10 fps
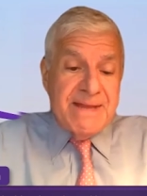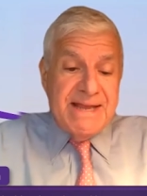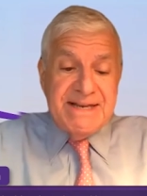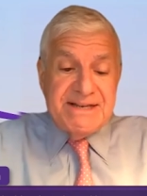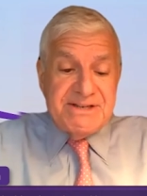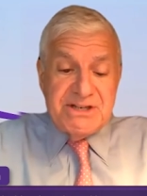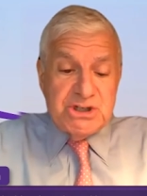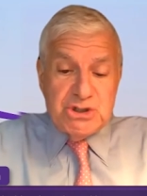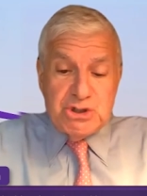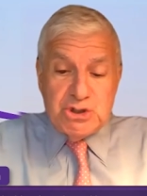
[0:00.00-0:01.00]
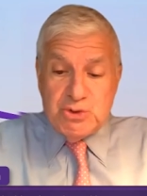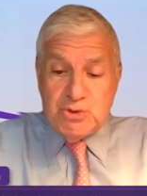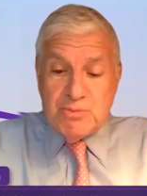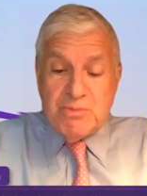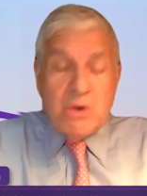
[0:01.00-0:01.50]
in addition
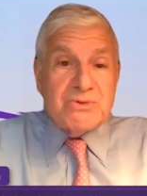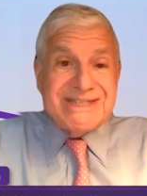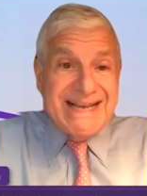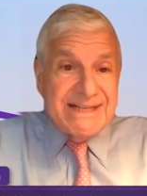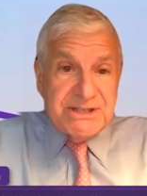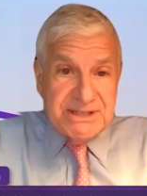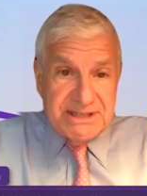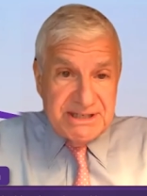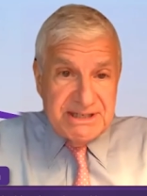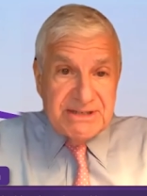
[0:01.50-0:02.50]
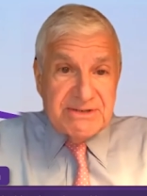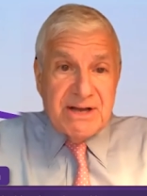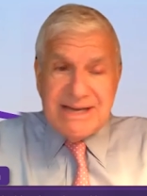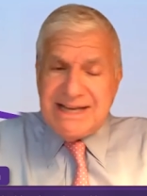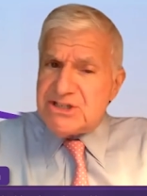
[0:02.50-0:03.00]
to bone density, and
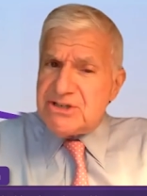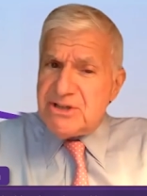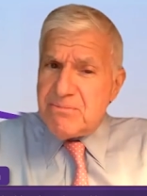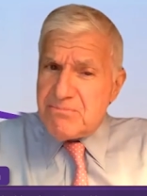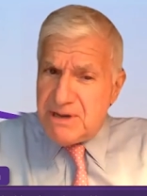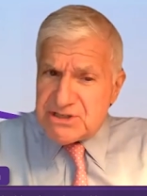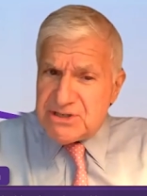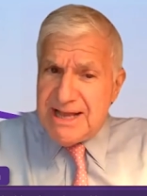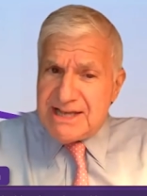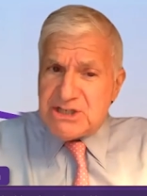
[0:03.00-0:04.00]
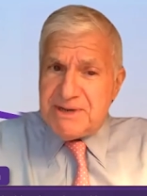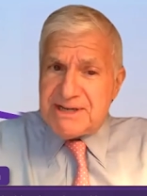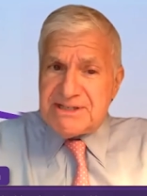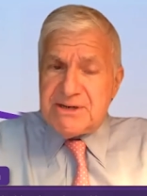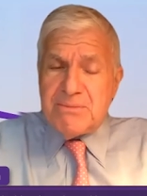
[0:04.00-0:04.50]
I'll get to the muscle
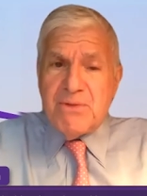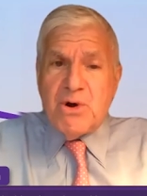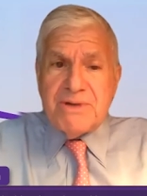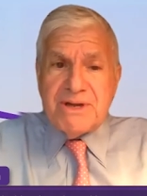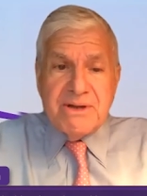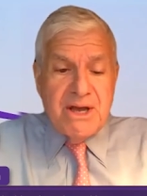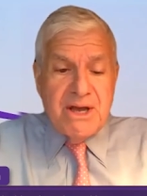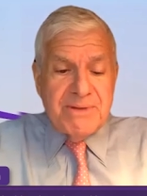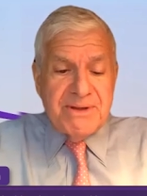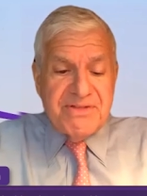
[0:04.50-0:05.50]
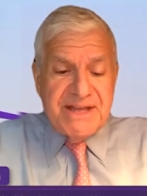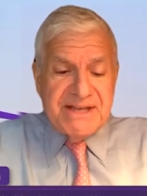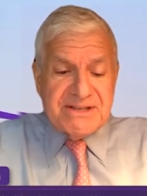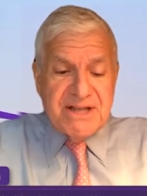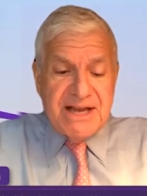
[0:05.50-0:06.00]
aspect in a moment, but
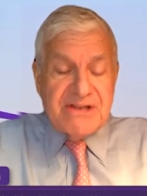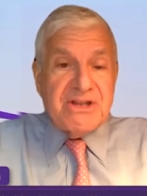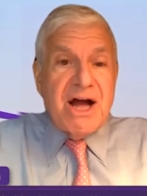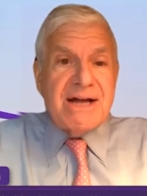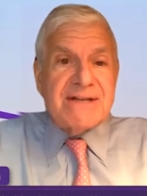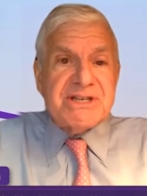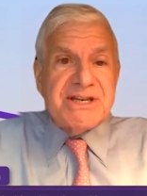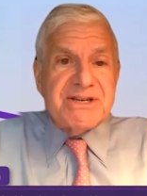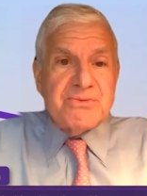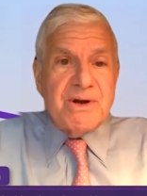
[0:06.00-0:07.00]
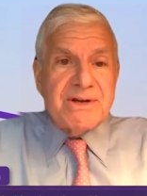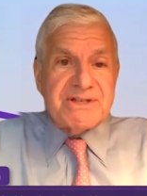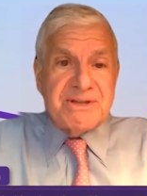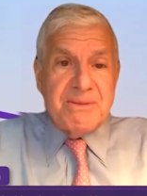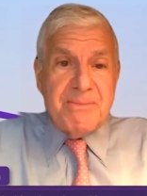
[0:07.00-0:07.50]
things like non skid
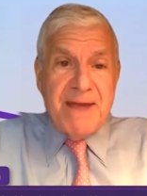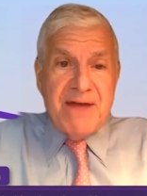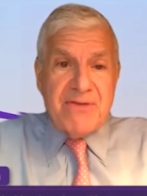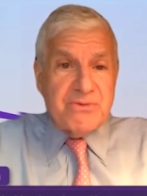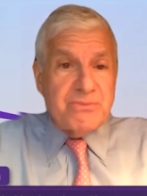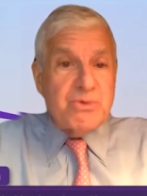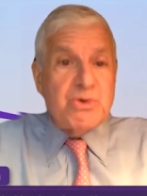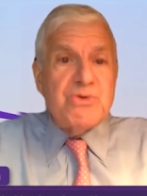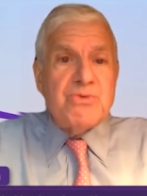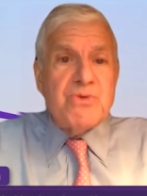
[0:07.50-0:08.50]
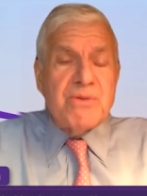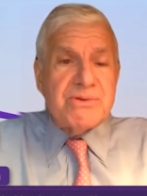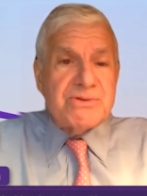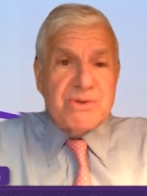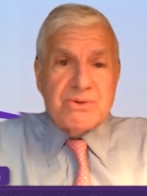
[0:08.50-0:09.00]
rugs in the bathroom, good rubber
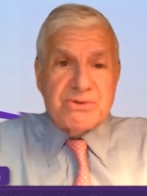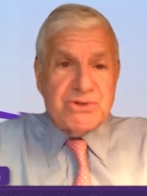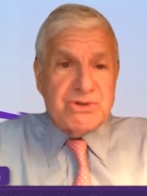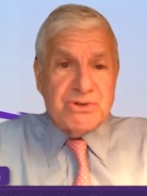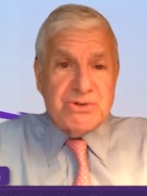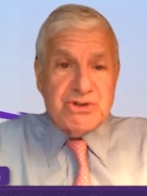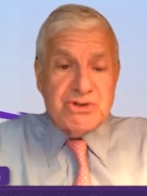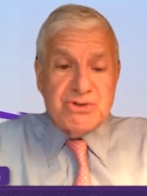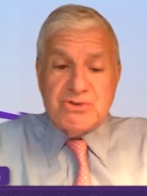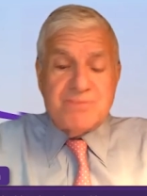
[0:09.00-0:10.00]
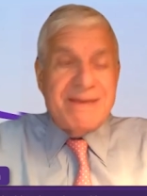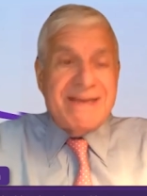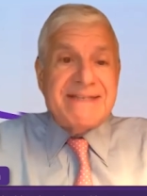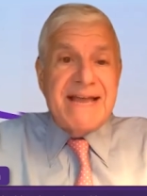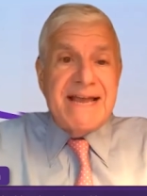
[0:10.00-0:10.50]
soles to your shoes,
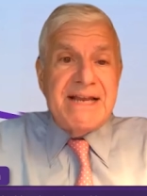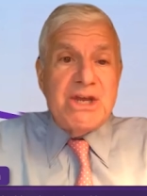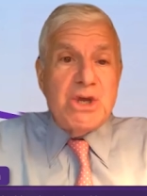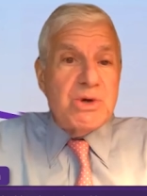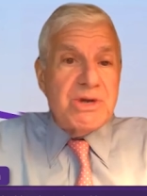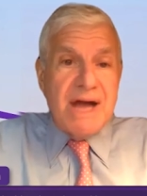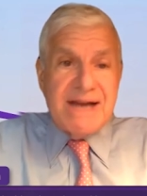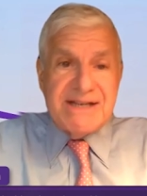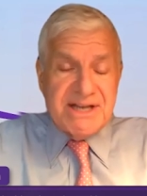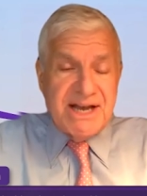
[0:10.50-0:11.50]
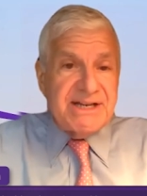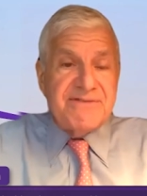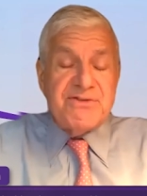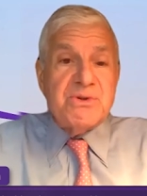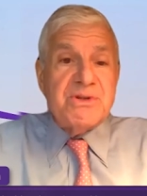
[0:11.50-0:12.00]
maintaining good eyesight.
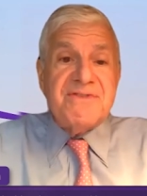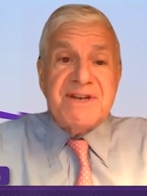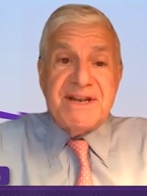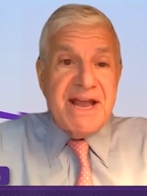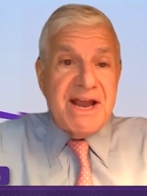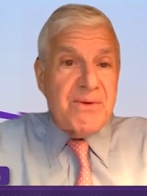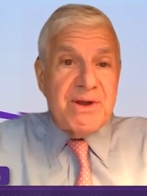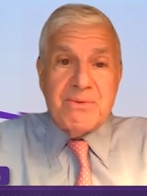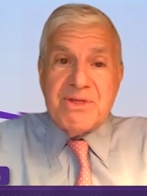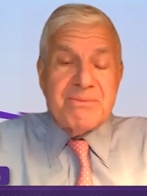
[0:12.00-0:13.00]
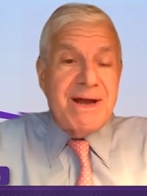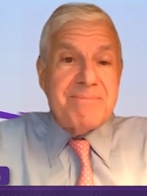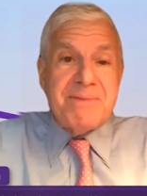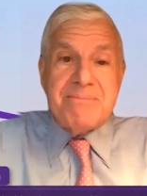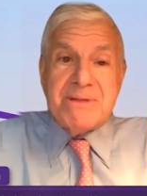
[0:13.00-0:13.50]
If you live in an area where there
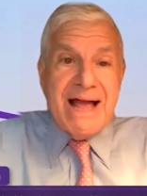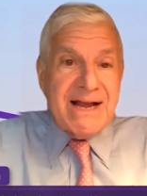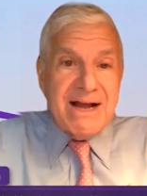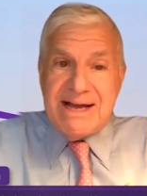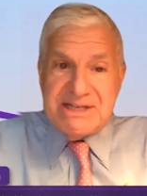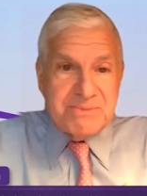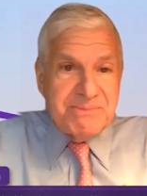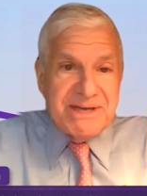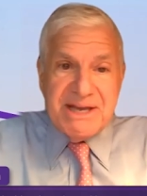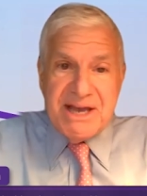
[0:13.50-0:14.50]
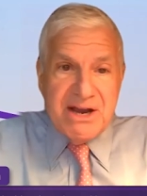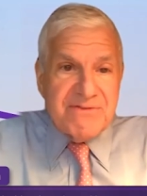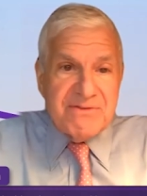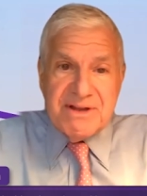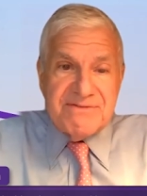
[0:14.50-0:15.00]
might be black ice, being
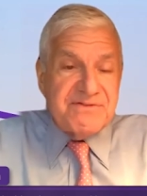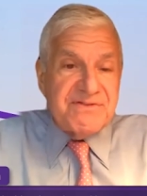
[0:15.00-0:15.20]
careful of